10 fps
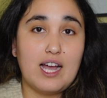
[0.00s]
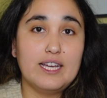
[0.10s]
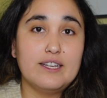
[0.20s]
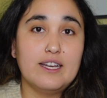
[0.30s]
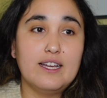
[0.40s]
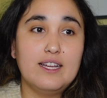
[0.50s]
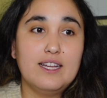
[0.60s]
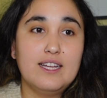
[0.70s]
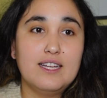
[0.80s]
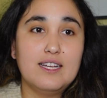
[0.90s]
I
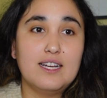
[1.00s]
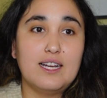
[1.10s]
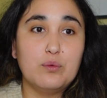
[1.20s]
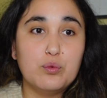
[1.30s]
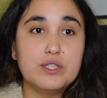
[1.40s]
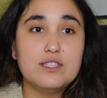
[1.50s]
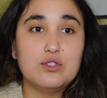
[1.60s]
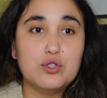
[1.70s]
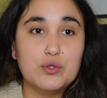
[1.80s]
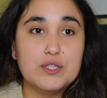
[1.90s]
I really do.